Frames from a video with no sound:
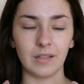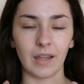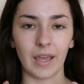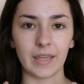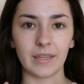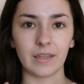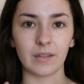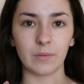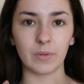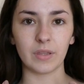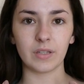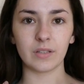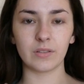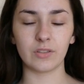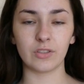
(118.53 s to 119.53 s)
Like
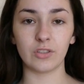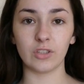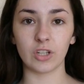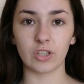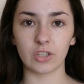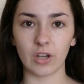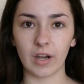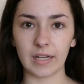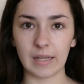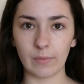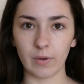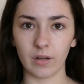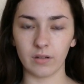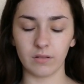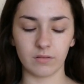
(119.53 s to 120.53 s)
with a shiny
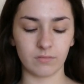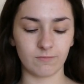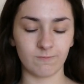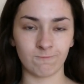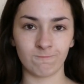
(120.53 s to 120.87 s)
one,